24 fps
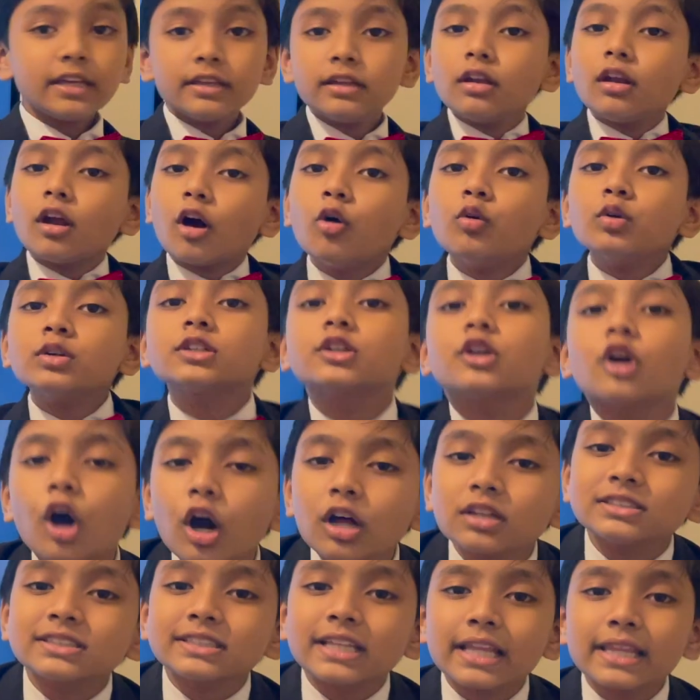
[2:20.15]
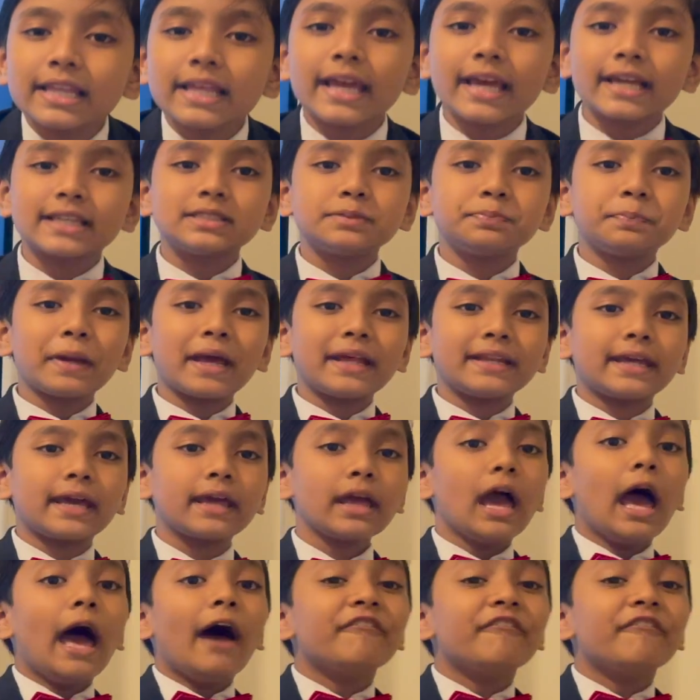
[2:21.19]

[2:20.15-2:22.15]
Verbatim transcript: you know, it's constantly expanding